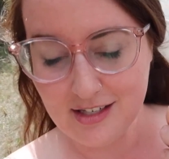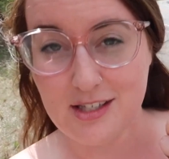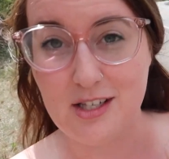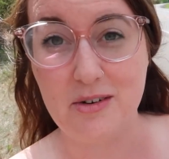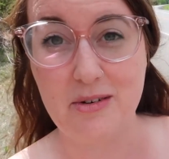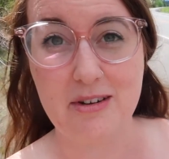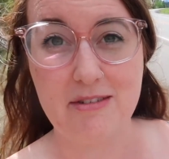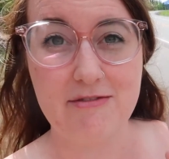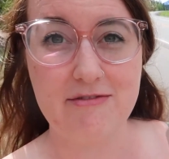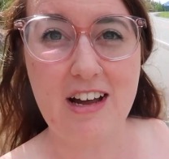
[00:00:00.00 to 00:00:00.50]

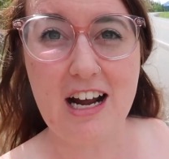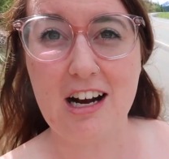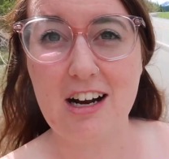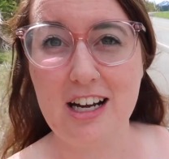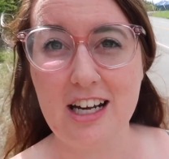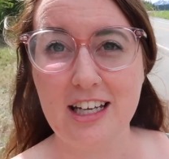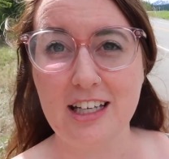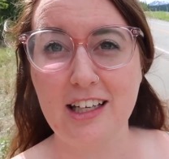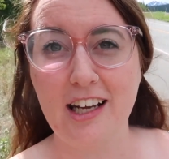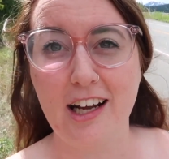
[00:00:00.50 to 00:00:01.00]
So we
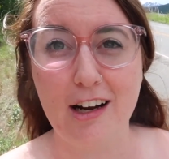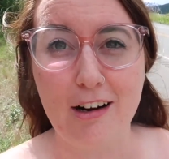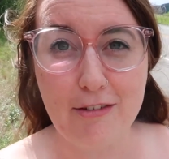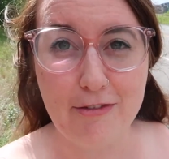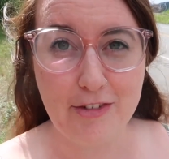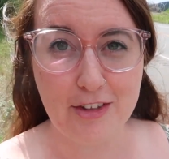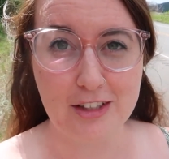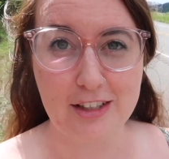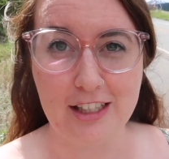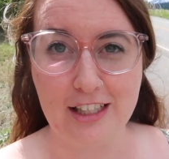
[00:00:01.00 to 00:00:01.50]
very
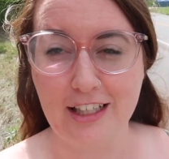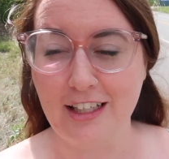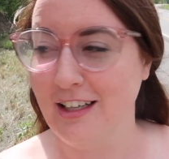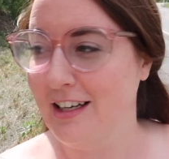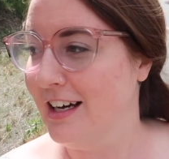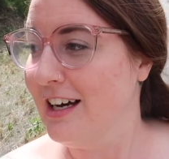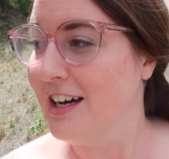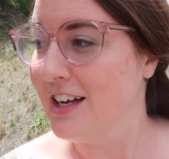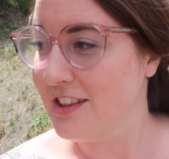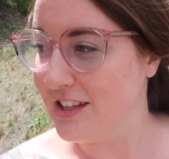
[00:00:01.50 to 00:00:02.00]
carefully
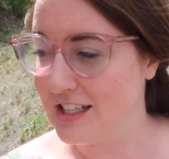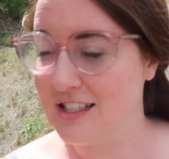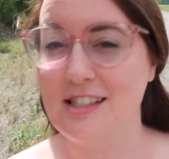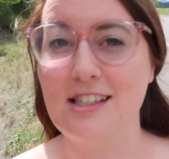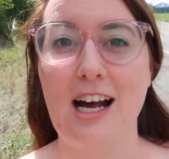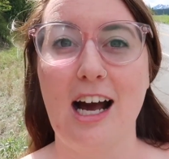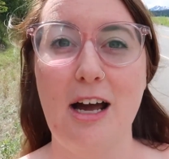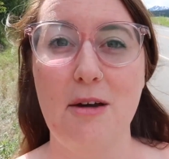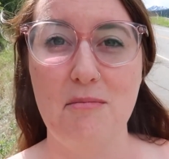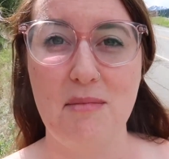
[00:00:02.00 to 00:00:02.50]
this
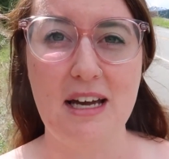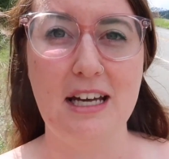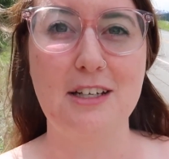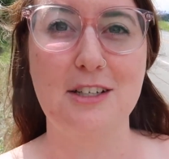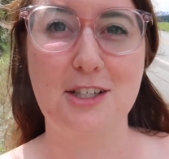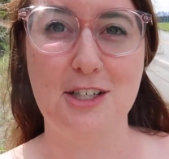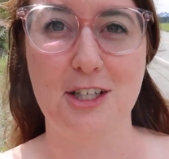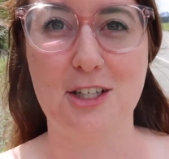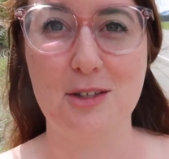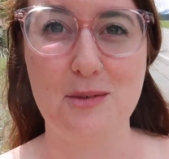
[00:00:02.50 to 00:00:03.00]
time
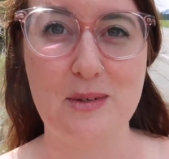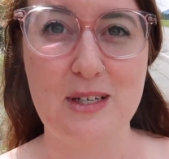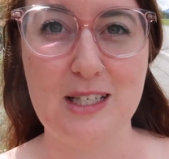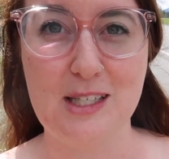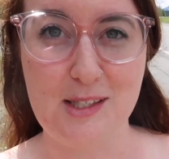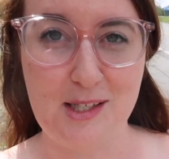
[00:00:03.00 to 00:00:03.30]
made sure we